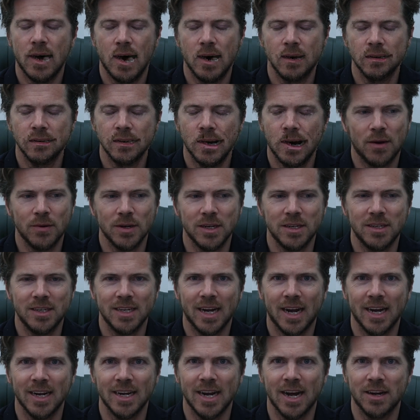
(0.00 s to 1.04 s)
That's how
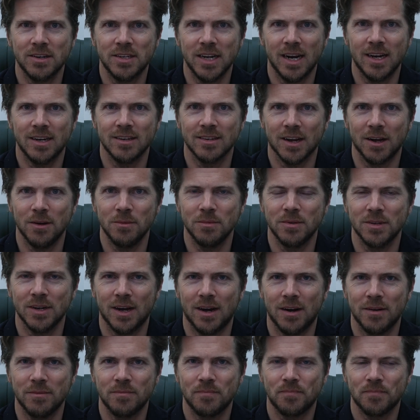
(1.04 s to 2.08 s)
insane our
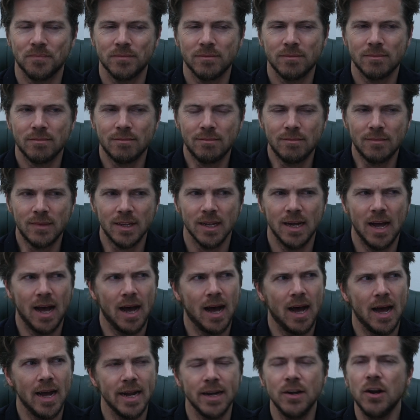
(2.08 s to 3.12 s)
telescopes are.
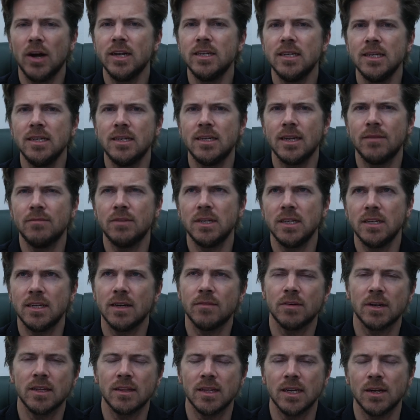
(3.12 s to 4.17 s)
In
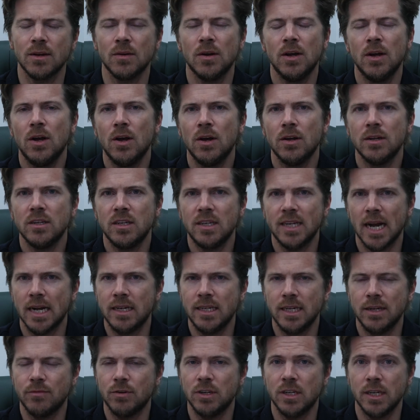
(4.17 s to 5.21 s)
1977, I think
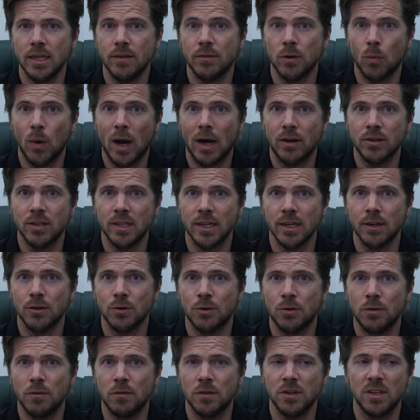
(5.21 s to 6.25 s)
SETI received a wow
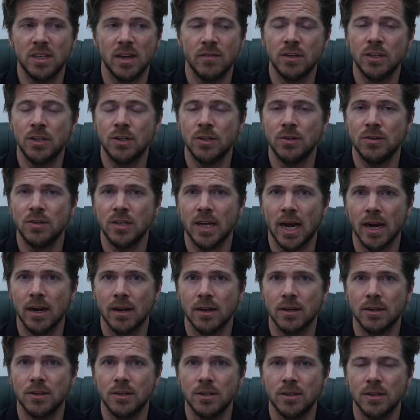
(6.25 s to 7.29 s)
signal for 72
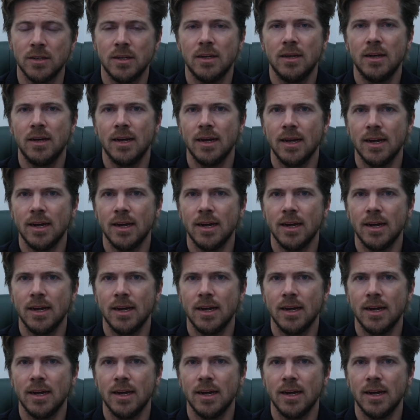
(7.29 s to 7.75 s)
seconds.